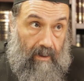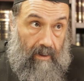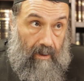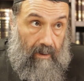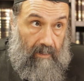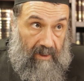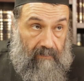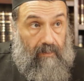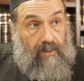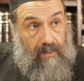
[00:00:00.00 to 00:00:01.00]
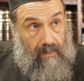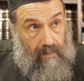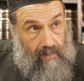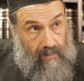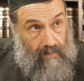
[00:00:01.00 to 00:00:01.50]
by foot
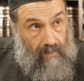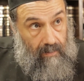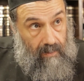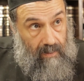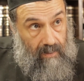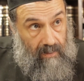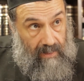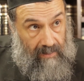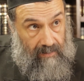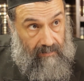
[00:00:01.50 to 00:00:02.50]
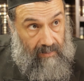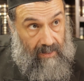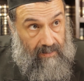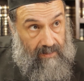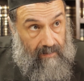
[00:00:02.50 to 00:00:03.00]
to that
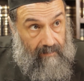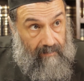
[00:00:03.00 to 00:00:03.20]
address,